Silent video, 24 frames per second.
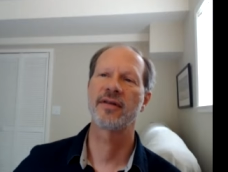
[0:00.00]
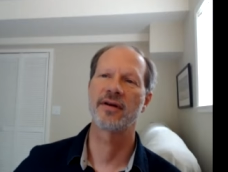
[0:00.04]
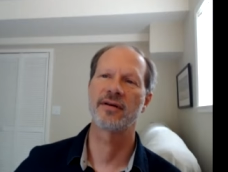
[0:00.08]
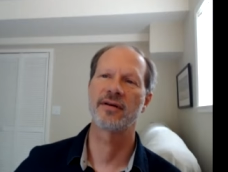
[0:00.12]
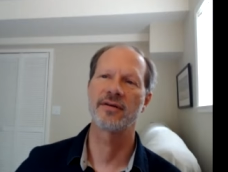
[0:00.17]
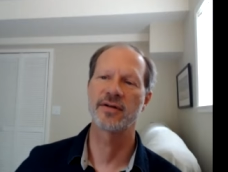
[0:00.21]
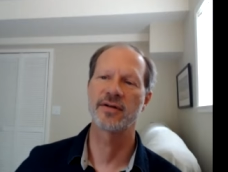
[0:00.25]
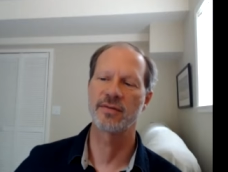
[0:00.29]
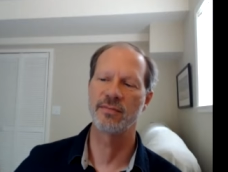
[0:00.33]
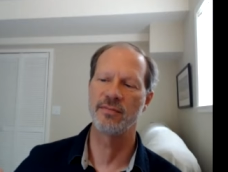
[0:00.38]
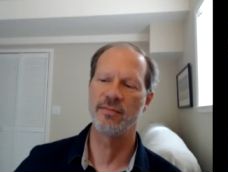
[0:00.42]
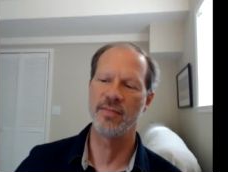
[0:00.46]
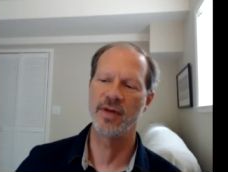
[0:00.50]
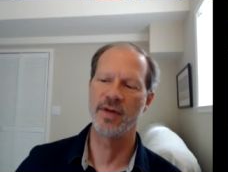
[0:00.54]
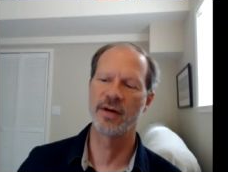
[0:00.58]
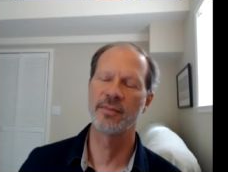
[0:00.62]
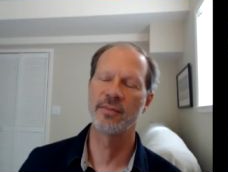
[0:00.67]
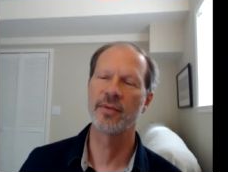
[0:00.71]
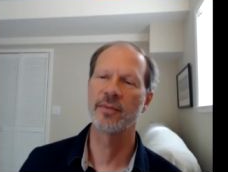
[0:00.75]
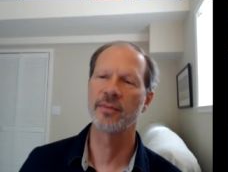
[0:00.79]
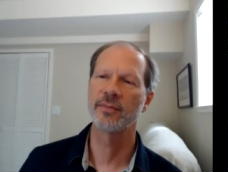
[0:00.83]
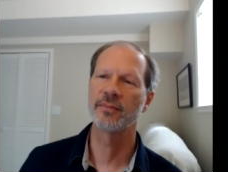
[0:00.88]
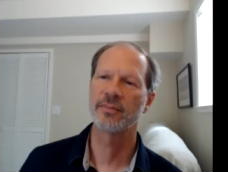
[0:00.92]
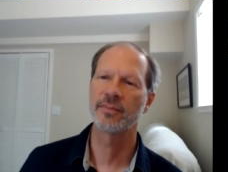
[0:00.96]
there's
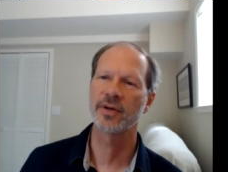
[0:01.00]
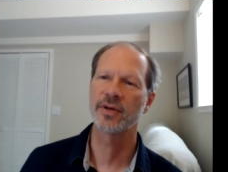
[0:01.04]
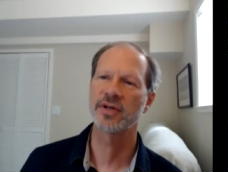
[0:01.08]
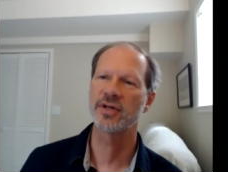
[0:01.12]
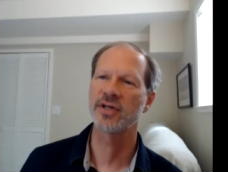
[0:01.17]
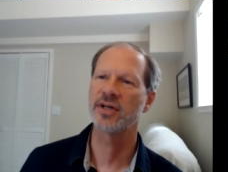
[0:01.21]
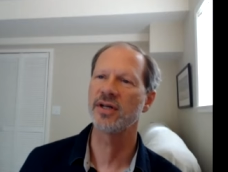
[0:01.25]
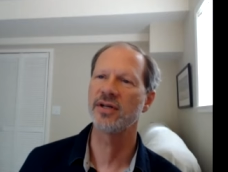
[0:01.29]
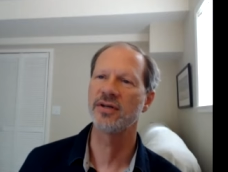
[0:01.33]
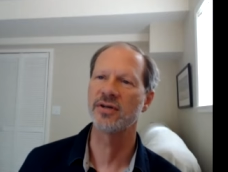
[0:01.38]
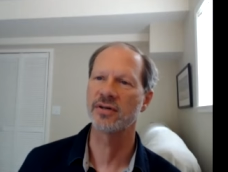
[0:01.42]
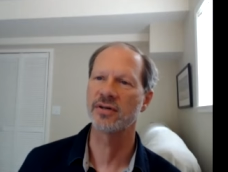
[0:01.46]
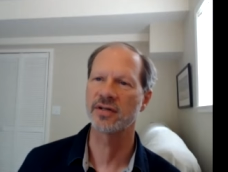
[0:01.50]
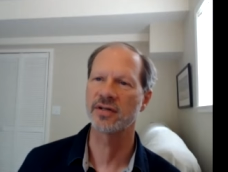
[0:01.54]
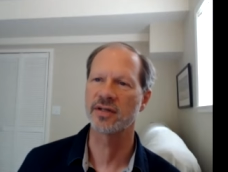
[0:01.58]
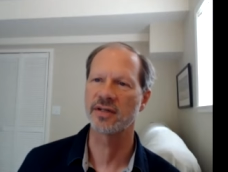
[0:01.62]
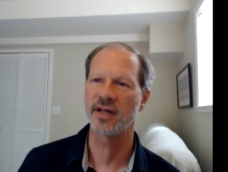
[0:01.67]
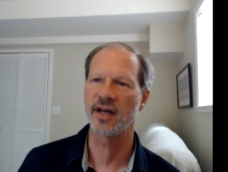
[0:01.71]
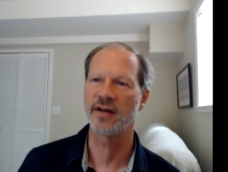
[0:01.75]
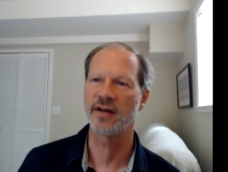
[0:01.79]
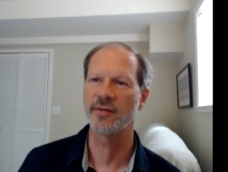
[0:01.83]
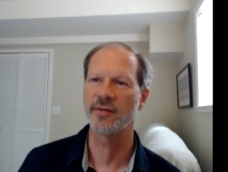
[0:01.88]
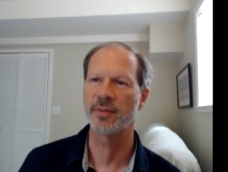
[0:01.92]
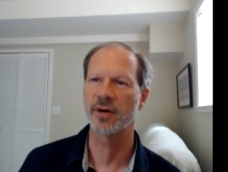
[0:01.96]
minimum procedures and
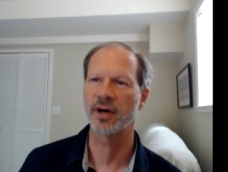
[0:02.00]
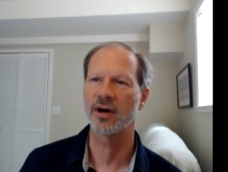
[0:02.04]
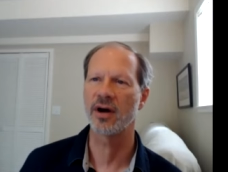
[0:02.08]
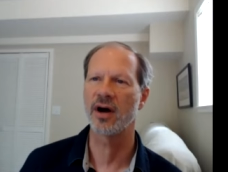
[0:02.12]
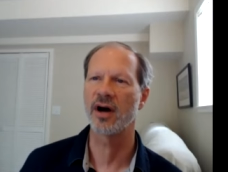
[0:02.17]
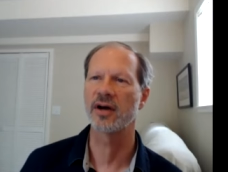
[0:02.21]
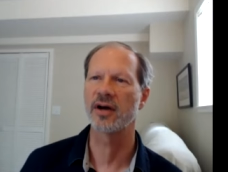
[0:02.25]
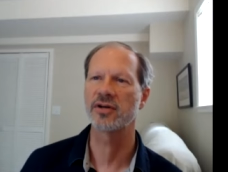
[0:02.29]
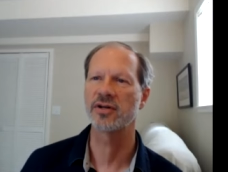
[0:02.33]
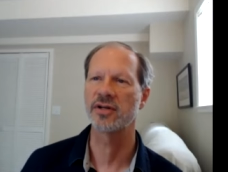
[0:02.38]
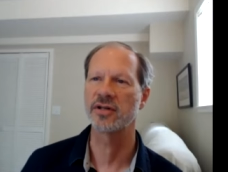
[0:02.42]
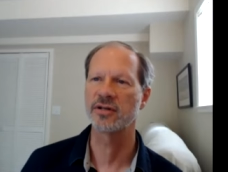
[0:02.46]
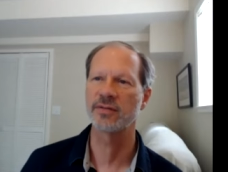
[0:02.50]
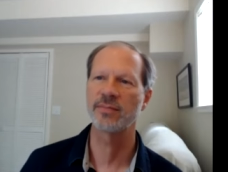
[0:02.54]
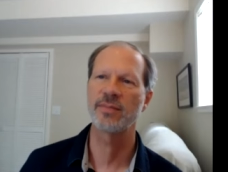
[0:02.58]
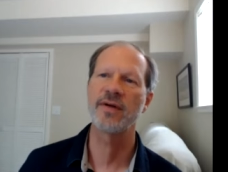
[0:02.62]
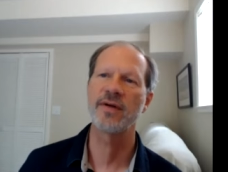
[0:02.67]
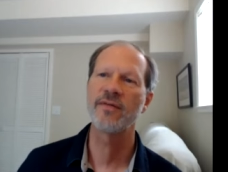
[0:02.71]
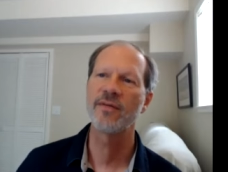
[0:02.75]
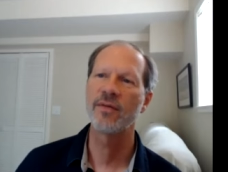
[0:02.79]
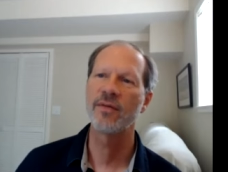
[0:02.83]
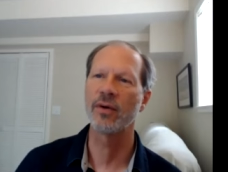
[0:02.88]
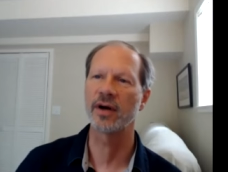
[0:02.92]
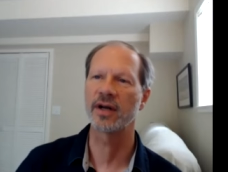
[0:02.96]
safety precautions
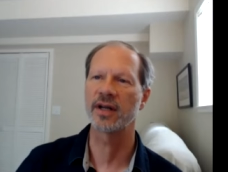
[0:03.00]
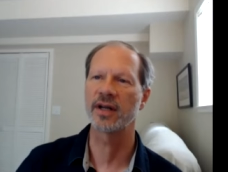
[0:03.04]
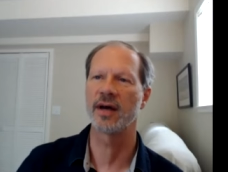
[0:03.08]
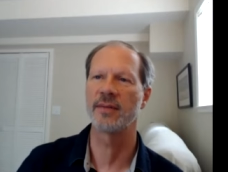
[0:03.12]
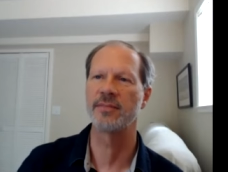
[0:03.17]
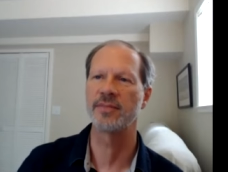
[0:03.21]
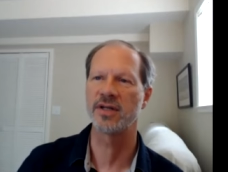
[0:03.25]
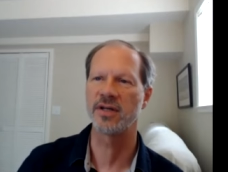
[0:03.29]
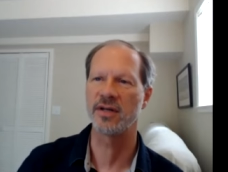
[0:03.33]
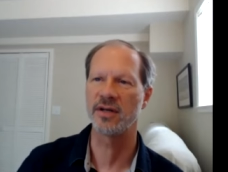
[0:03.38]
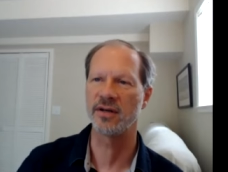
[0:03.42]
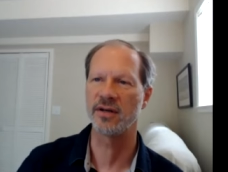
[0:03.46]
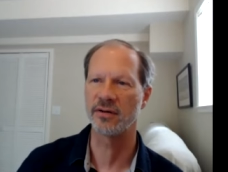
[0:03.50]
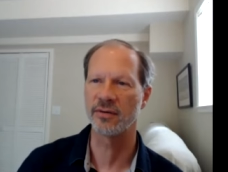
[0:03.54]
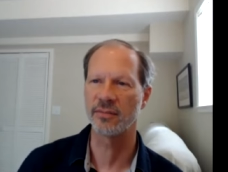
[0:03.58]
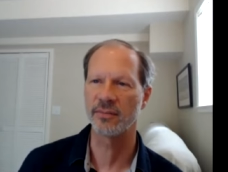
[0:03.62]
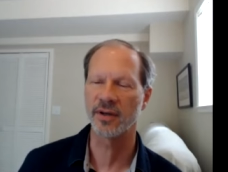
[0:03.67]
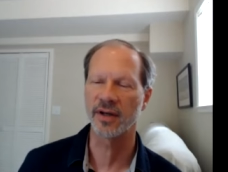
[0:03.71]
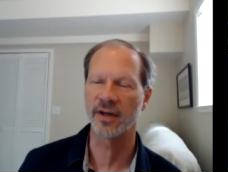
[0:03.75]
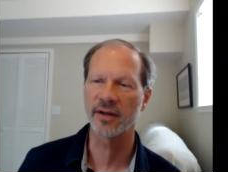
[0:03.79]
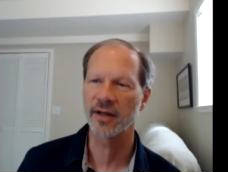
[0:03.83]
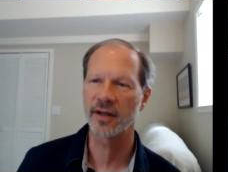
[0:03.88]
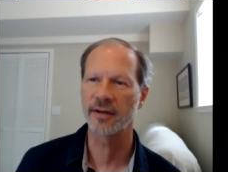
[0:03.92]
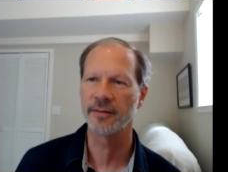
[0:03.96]
before it comes to your
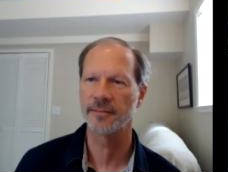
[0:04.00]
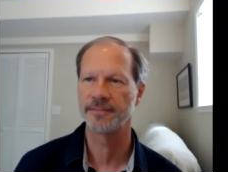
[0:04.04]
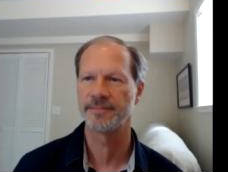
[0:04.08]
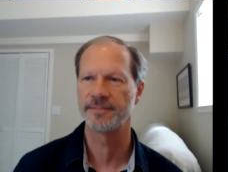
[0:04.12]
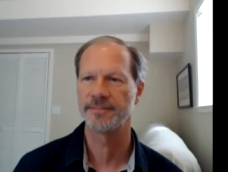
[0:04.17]
building.